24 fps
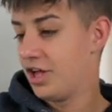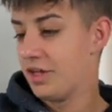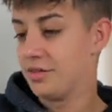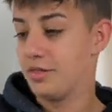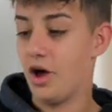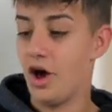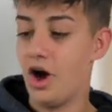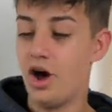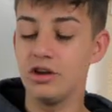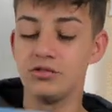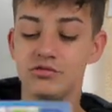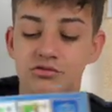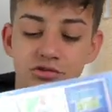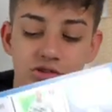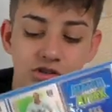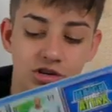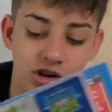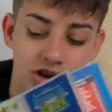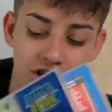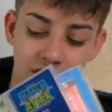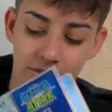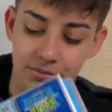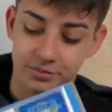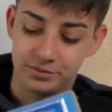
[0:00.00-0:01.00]
The 100
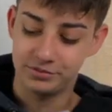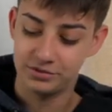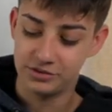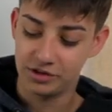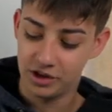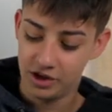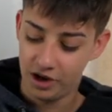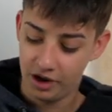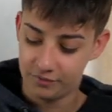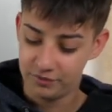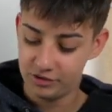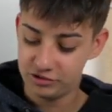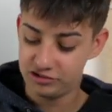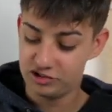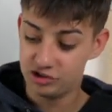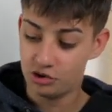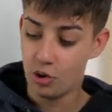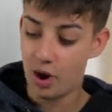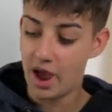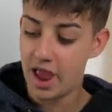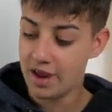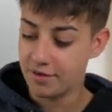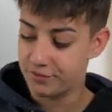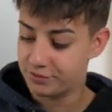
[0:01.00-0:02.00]
clubs, I've
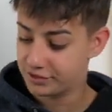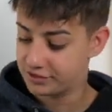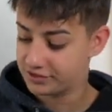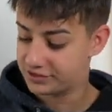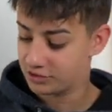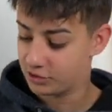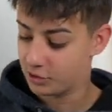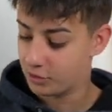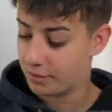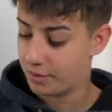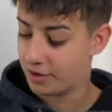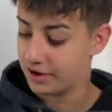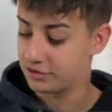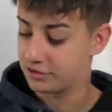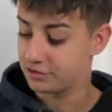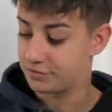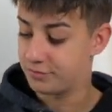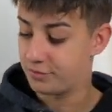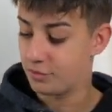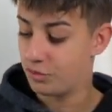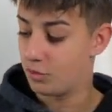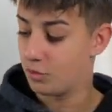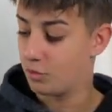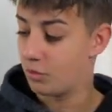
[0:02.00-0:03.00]
literally got every single page
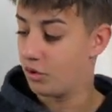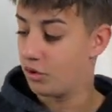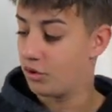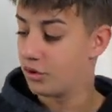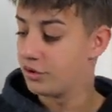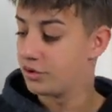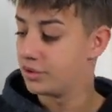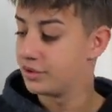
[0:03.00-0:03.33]
full.